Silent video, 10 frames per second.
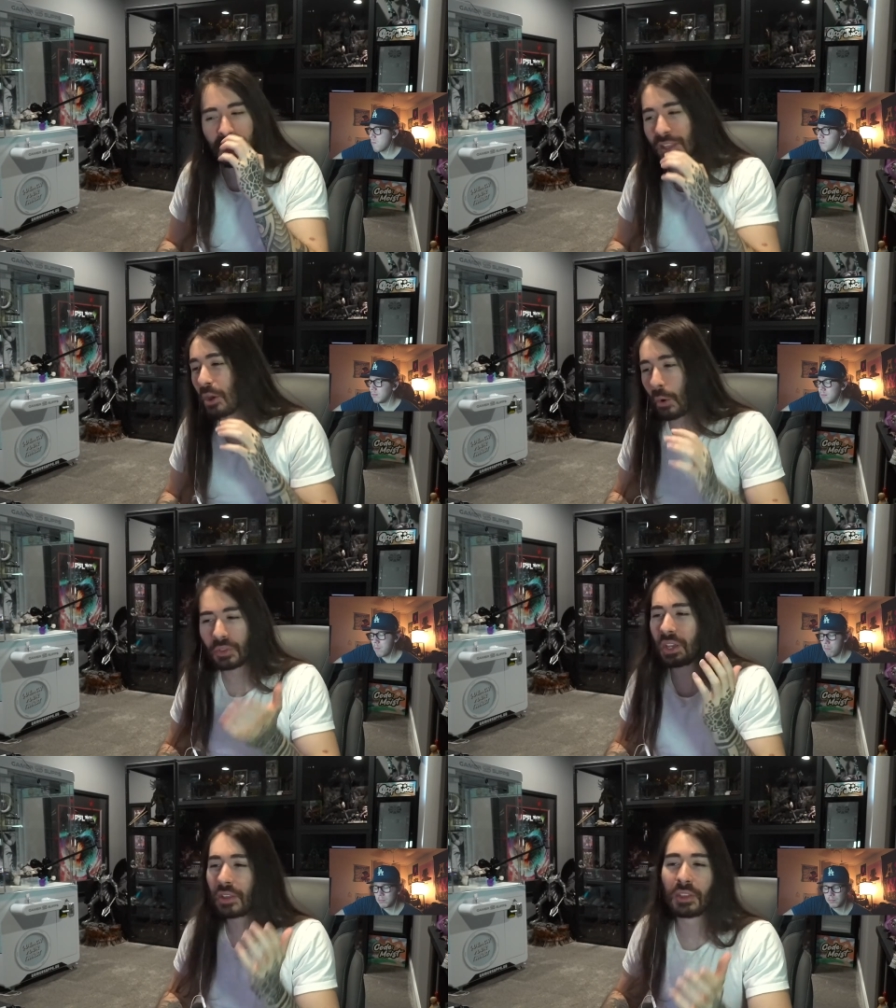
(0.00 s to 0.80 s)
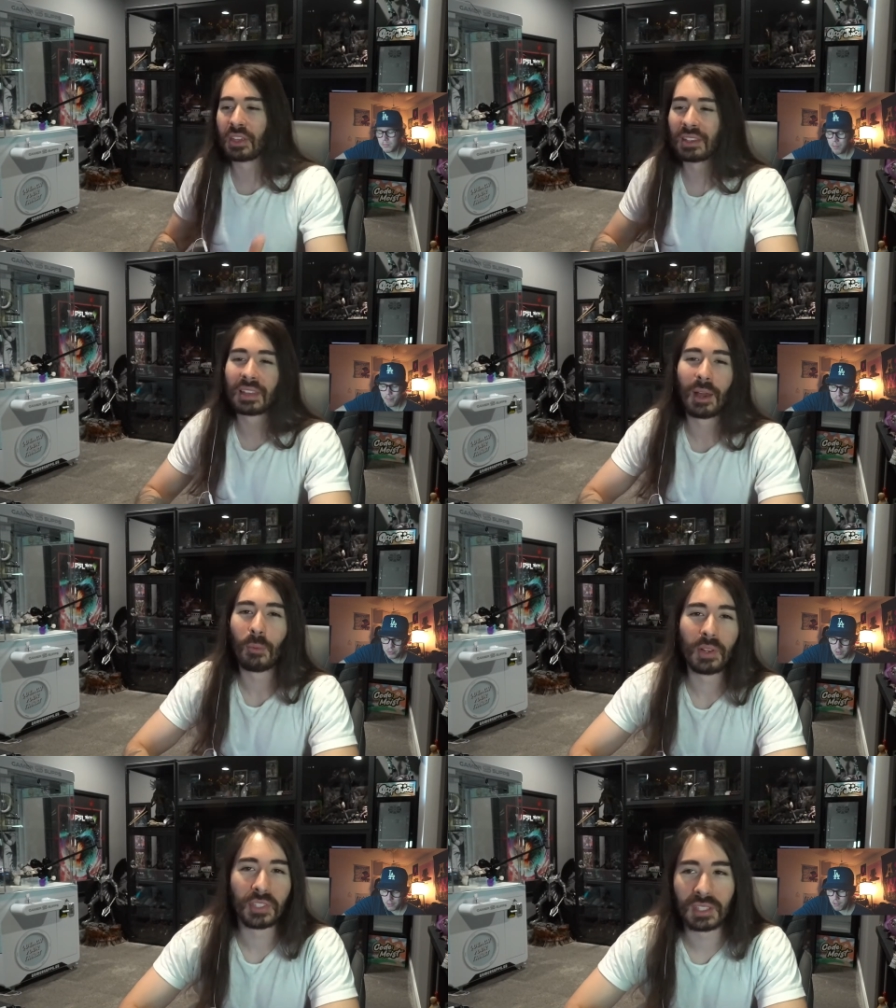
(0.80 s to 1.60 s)
The only other thing that
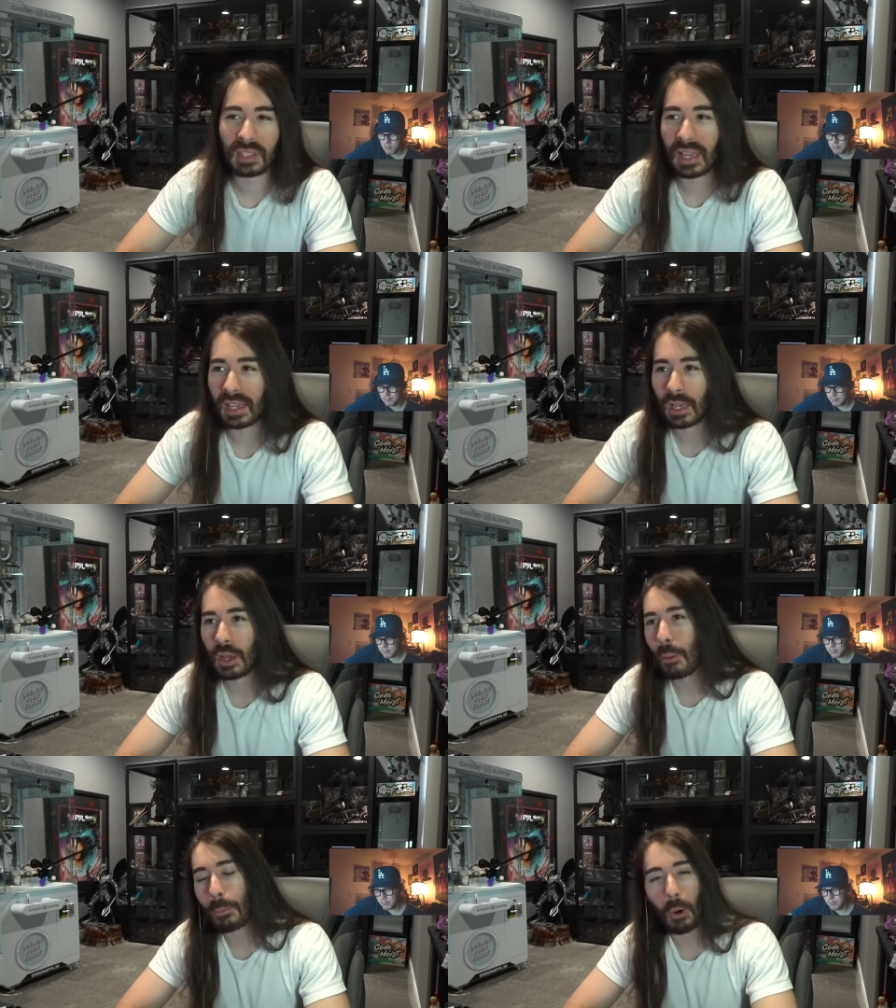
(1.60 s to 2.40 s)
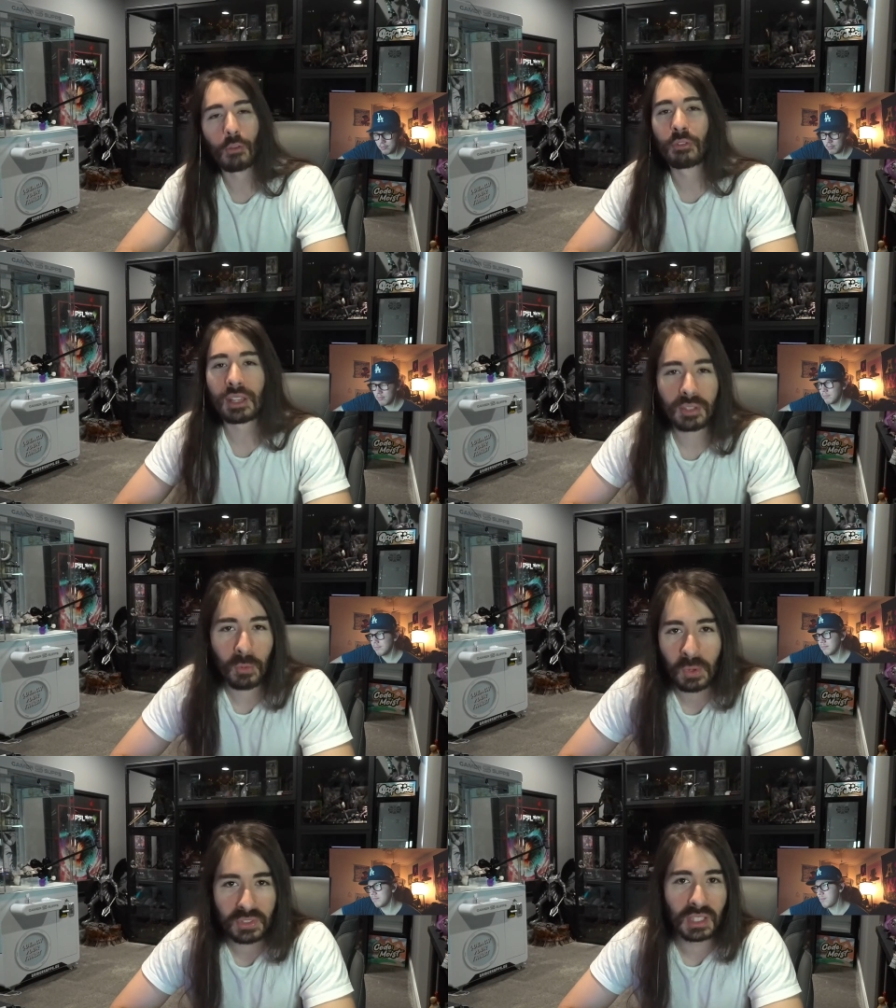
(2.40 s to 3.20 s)
wasn't like perfect
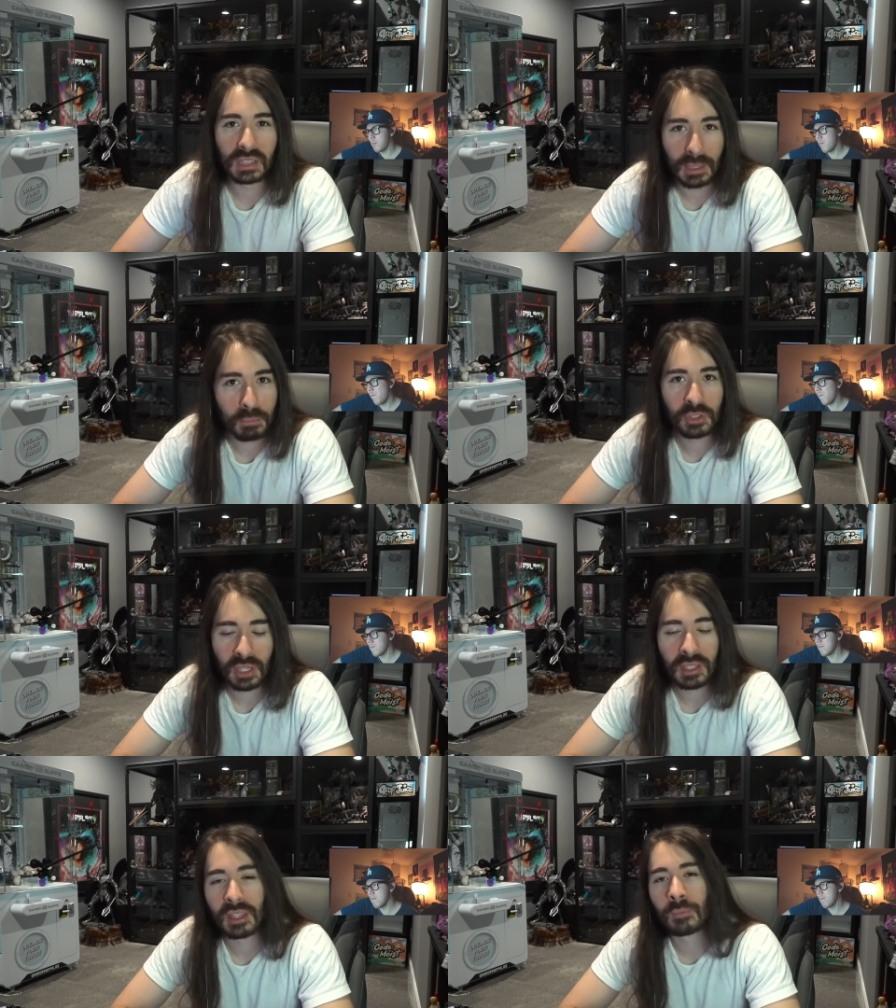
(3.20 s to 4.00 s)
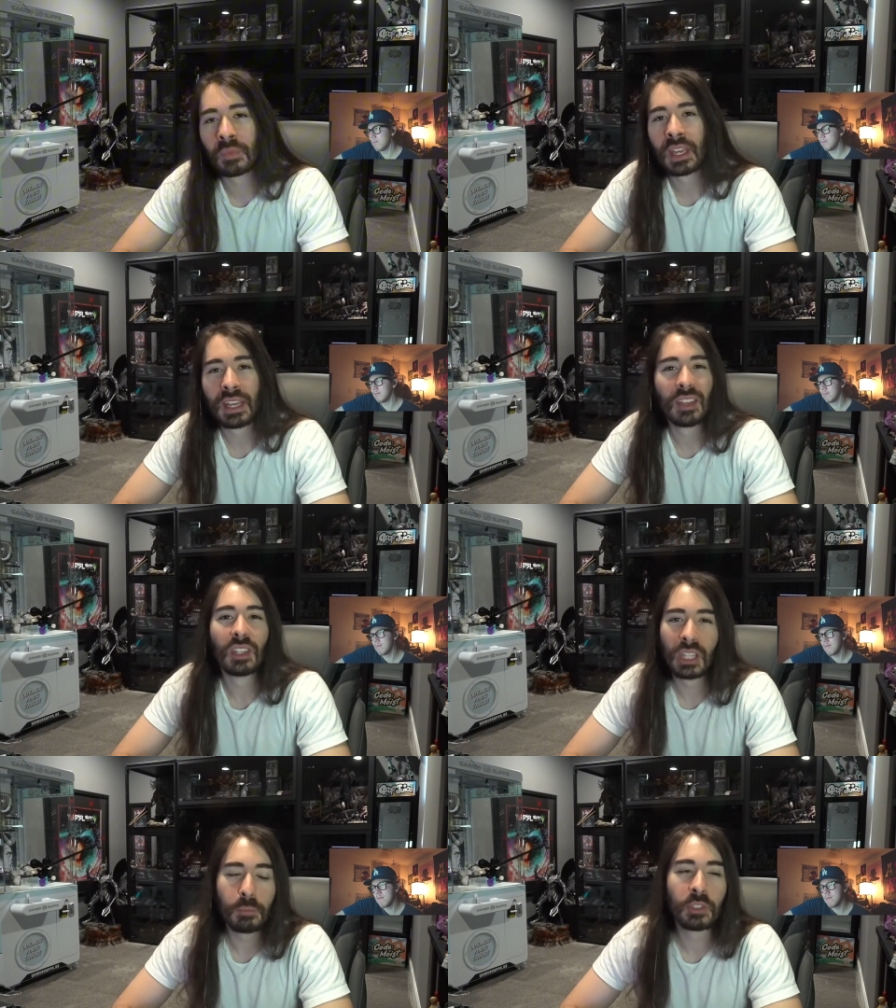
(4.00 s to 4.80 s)
was the lip syncing.
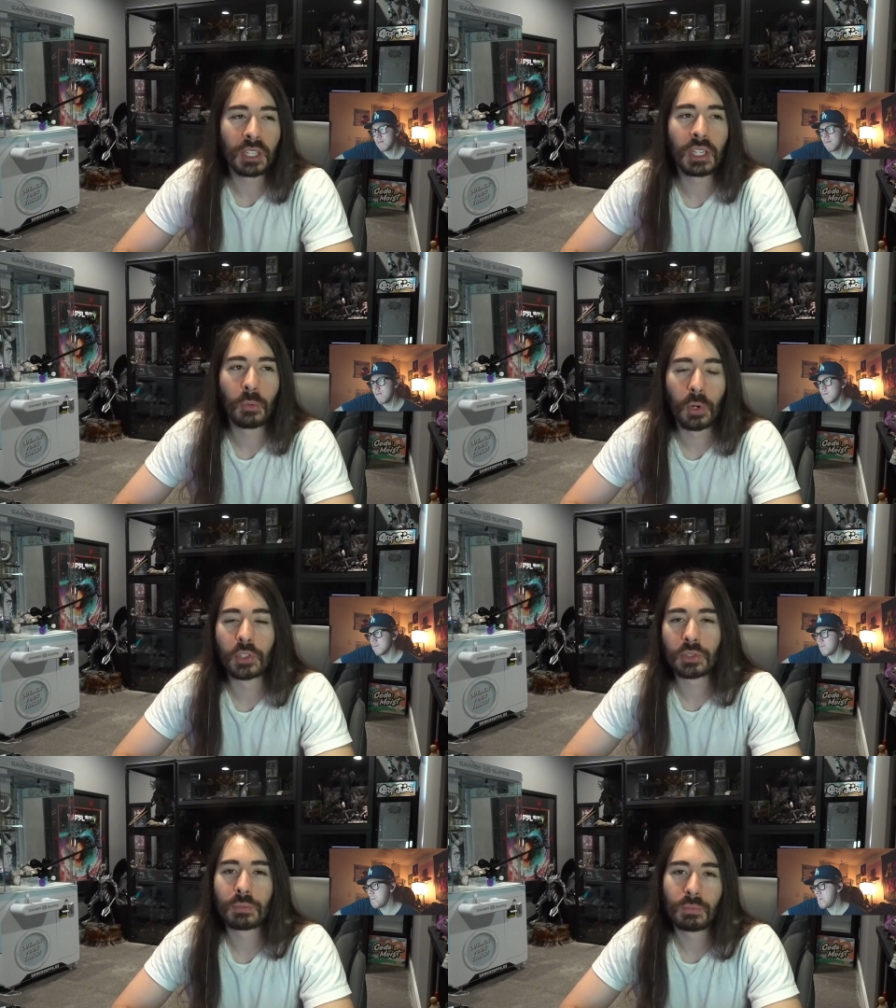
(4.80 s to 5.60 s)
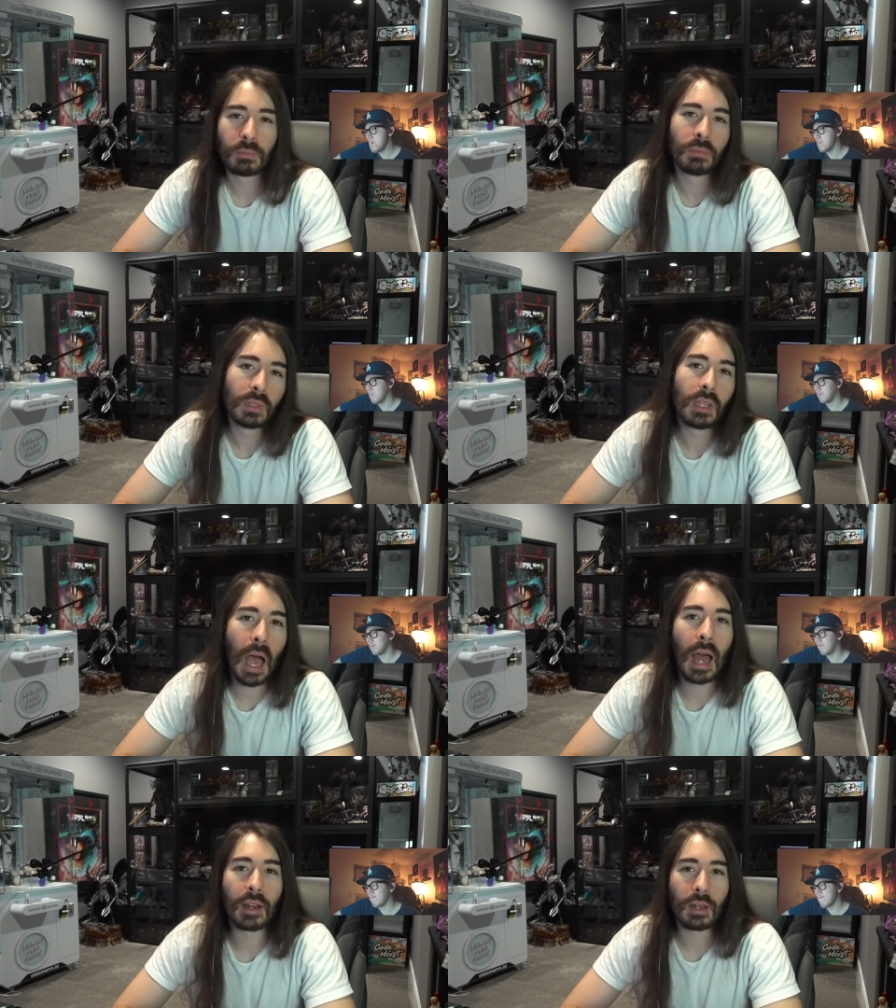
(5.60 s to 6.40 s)
The lip syncing was
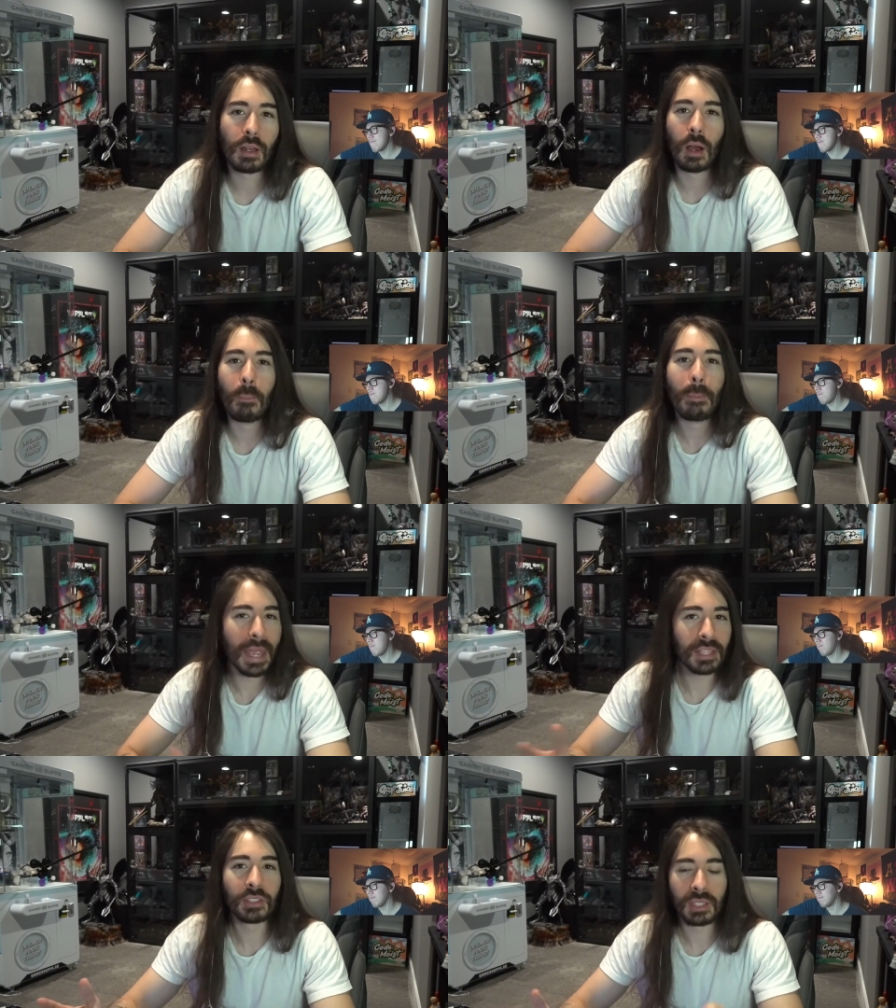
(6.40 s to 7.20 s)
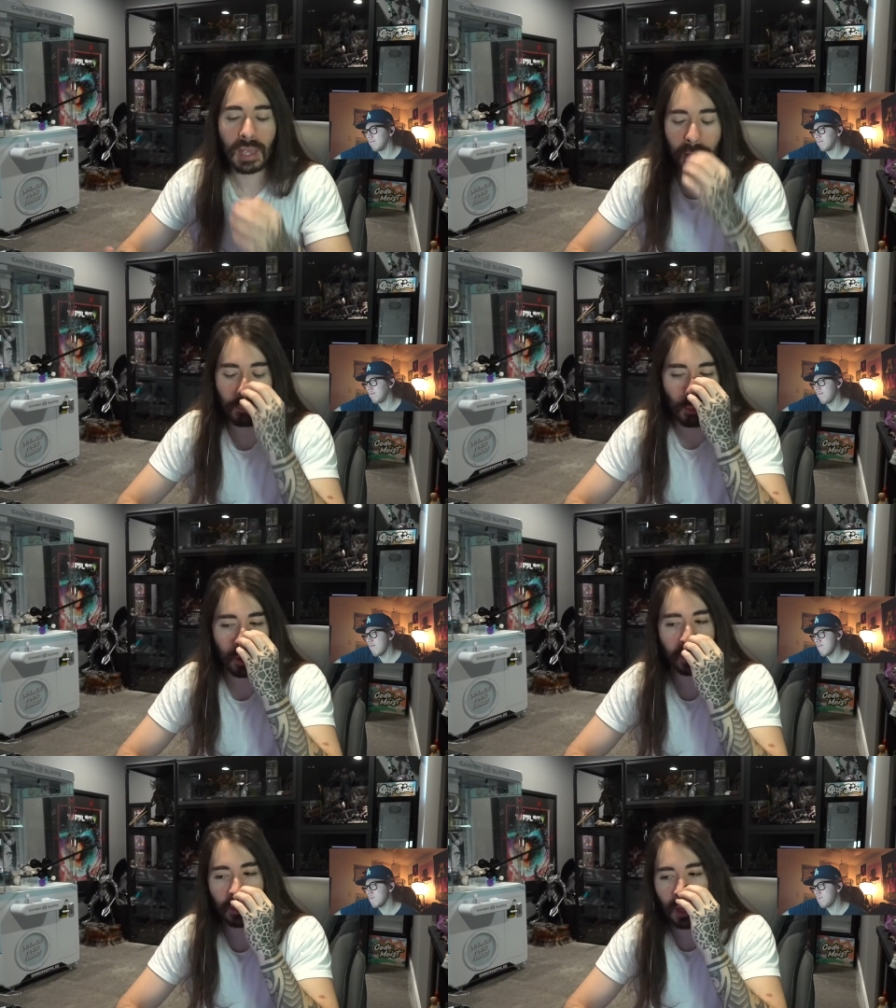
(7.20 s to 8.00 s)
not amazing at points.